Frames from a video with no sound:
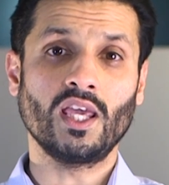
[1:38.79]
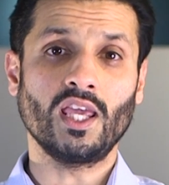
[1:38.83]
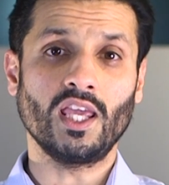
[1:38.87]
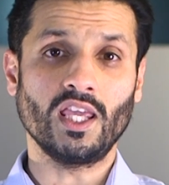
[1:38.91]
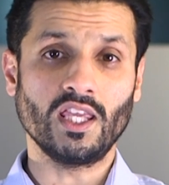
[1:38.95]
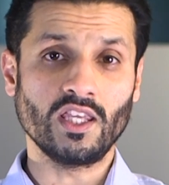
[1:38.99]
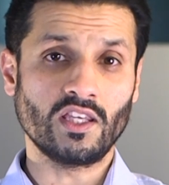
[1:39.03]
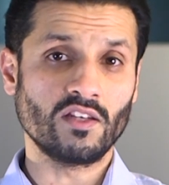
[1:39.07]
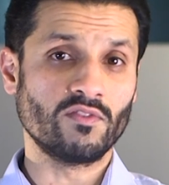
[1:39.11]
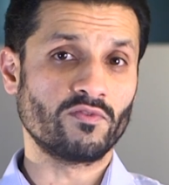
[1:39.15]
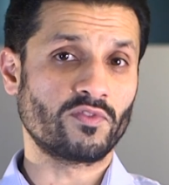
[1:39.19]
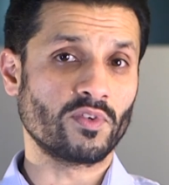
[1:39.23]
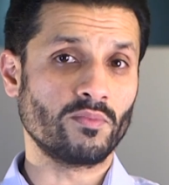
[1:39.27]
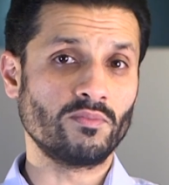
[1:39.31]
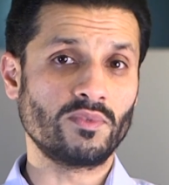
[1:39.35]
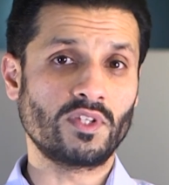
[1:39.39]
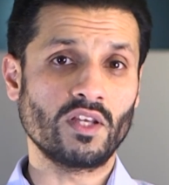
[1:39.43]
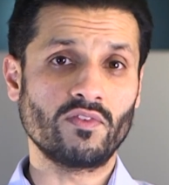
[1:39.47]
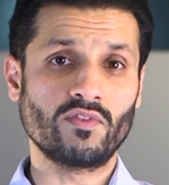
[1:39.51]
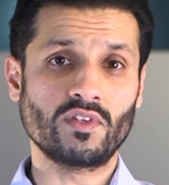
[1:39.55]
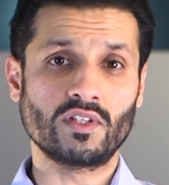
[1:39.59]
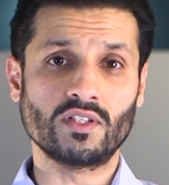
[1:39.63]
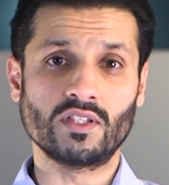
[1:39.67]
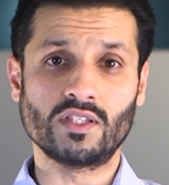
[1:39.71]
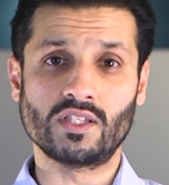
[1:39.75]
income from
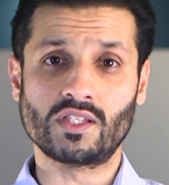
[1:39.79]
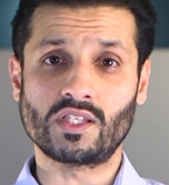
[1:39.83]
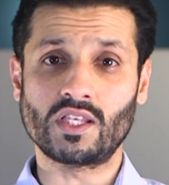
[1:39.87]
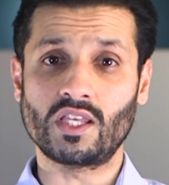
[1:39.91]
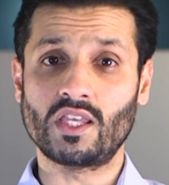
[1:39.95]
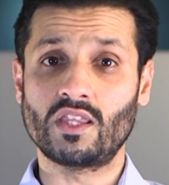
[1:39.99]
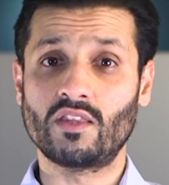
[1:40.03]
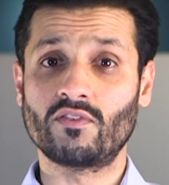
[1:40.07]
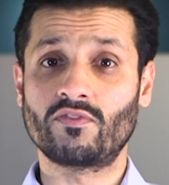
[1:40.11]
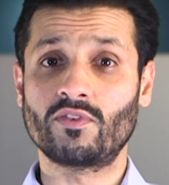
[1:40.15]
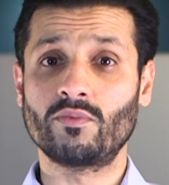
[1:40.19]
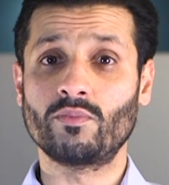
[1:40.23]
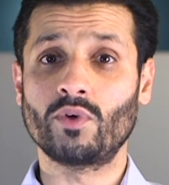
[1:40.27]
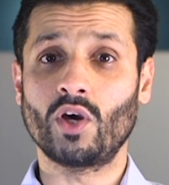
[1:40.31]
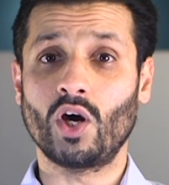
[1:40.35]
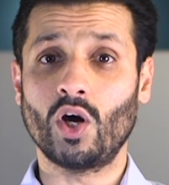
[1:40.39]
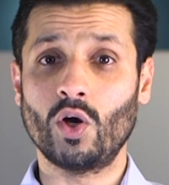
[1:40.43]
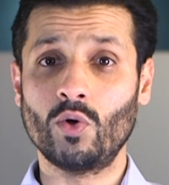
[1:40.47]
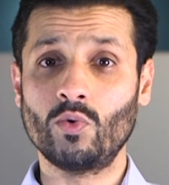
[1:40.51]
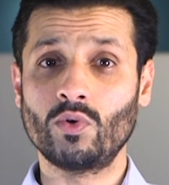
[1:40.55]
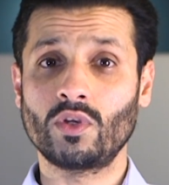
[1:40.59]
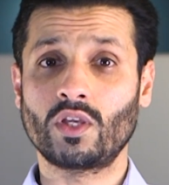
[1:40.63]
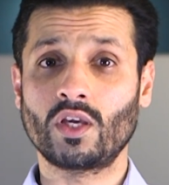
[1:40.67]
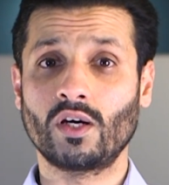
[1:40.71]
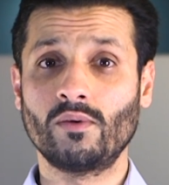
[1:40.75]
dividends either from your
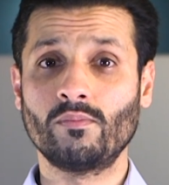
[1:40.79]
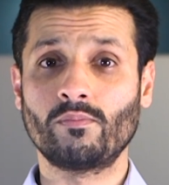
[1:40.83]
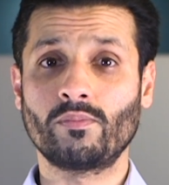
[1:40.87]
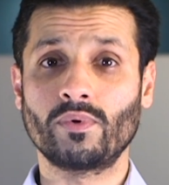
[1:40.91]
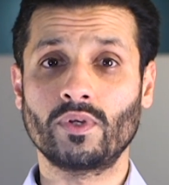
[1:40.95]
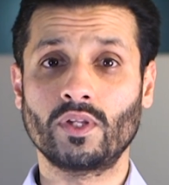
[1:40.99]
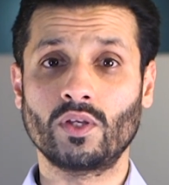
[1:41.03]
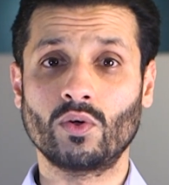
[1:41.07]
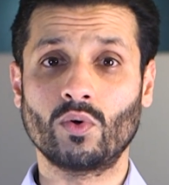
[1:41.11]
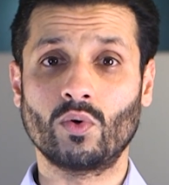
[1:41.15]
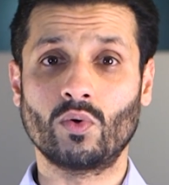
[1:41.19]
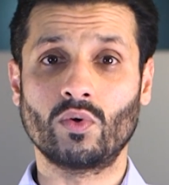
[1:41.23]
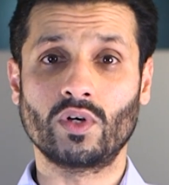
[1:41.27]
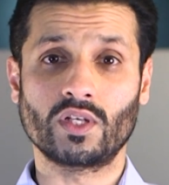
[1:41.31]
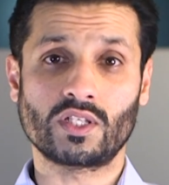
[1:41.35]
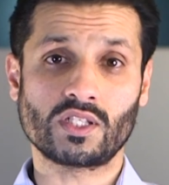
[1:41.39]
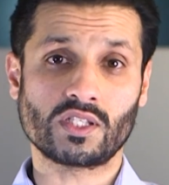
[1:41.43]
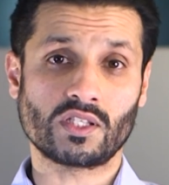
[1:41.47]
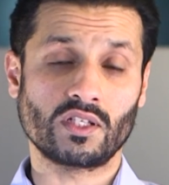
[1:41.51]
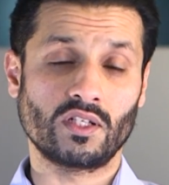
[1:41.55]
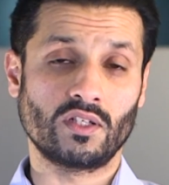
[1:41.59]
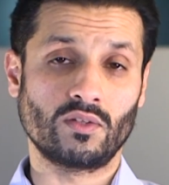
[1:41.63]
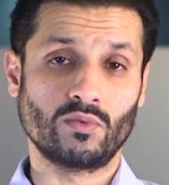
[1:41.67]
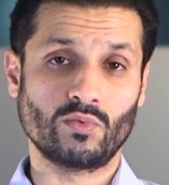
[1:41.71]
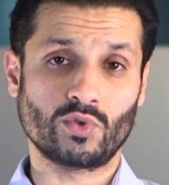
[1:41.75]
own company or
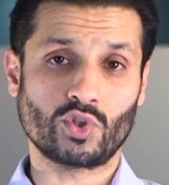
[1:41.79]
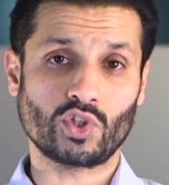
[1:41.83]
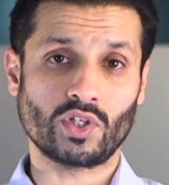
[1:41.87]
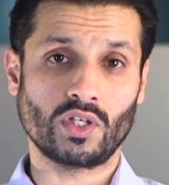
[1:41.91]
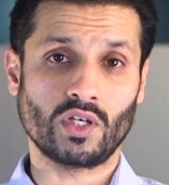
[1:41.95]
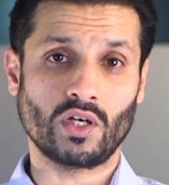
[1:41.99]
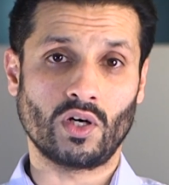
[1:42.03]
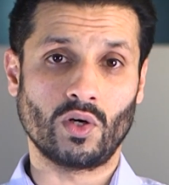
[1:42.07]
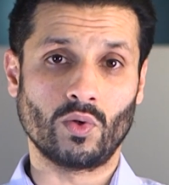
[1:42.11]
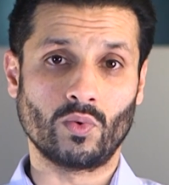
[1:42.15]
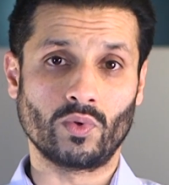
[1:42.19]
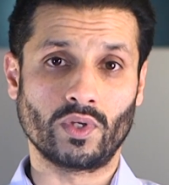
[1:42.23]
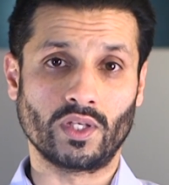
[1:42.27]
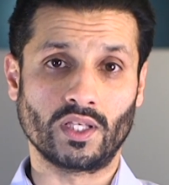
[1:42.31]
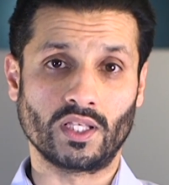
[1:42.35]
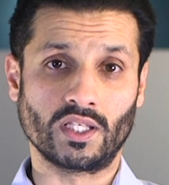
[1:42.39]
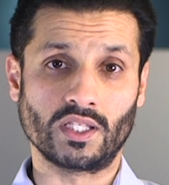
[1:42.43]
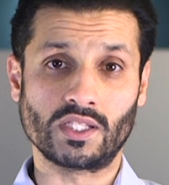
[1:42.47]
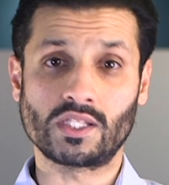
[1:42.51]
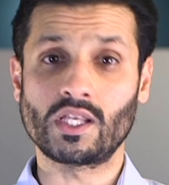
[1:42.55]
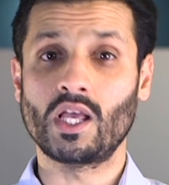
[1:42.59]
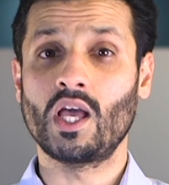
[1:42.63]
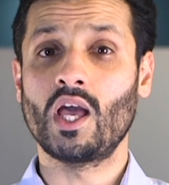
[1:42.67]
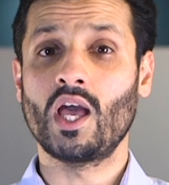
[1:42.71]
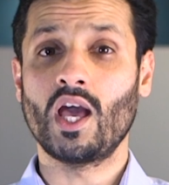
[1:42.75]
external
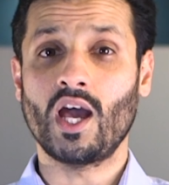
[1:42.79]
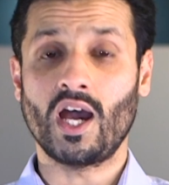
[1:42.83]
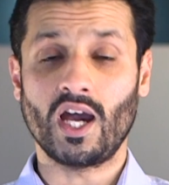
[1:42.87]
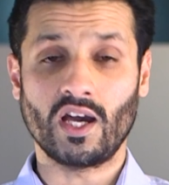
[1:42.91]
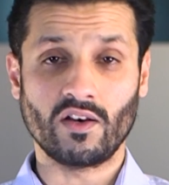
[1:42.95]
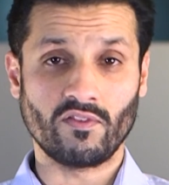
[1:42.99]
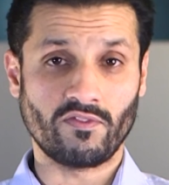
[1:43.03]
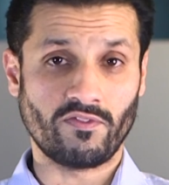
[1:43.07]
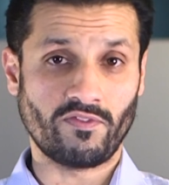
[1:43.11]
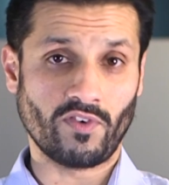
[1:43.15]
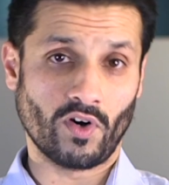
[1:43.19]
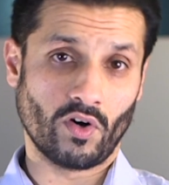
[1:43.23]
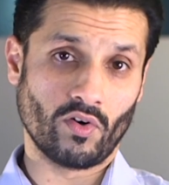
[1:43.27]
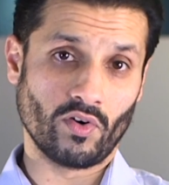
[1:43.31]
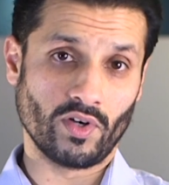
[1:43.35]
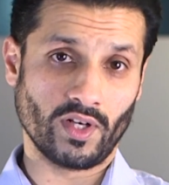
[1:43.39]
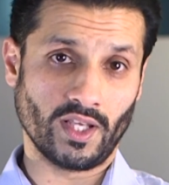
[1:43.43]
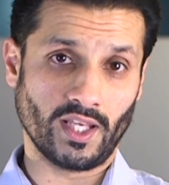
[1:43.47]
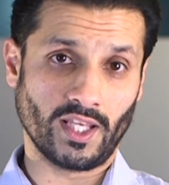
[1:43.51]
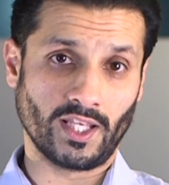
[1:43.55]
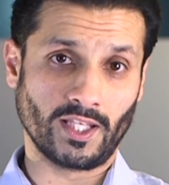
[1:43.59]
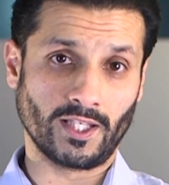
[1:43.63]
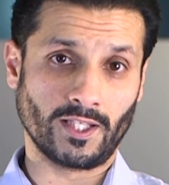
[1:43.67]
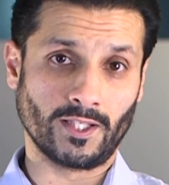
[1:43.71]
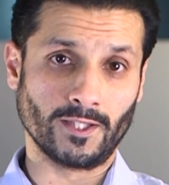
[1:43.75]
shareholdings, and foreign
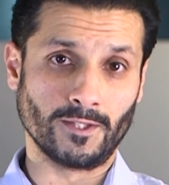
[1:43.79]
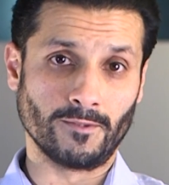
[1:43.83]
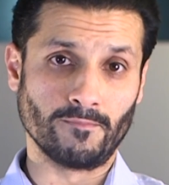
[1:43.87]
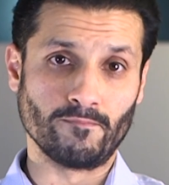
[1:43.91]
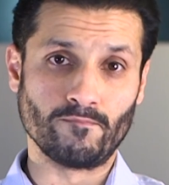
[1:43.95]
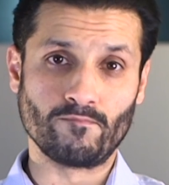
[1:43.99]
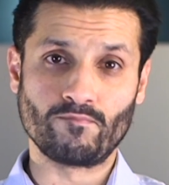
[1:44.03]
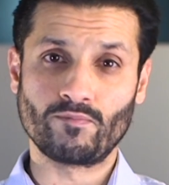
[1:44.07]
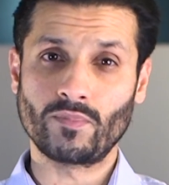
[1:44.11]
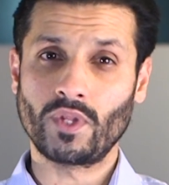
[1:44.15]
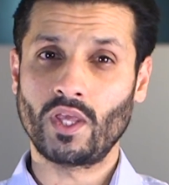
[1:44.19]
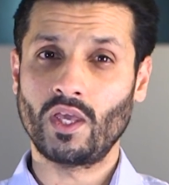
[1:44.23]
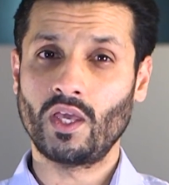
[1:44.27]
income.